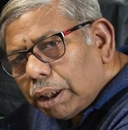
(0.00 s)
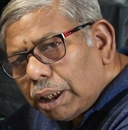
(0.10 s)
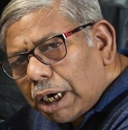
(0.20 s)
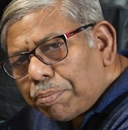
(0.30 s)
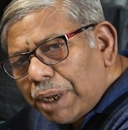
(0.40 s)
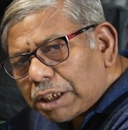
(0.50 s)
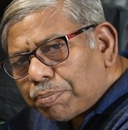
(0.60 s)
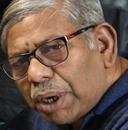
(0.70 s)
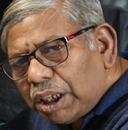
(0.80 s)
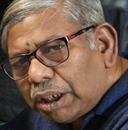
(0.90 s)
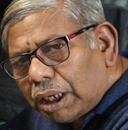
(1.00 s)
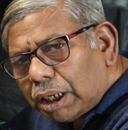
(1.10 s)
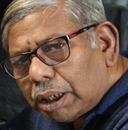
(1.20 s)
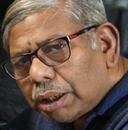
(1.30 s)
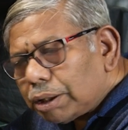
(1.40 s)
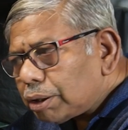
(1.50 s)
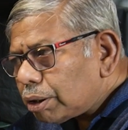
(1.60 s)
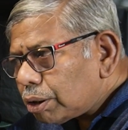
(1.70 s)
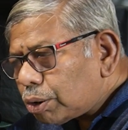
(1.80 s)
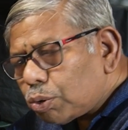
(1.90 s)
Let me explain the
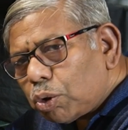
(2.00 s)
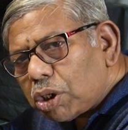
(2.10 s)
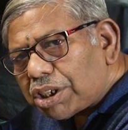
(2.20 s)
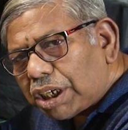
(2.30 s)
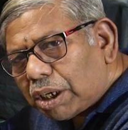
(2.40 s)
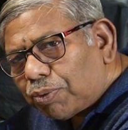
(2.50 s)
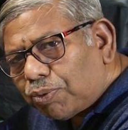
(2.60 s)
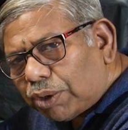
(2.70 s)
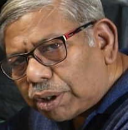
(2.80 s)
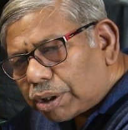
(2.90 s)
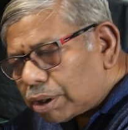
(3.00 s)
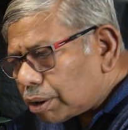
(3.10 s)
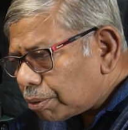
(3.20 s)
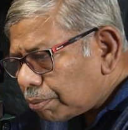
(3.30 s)
studio setup first.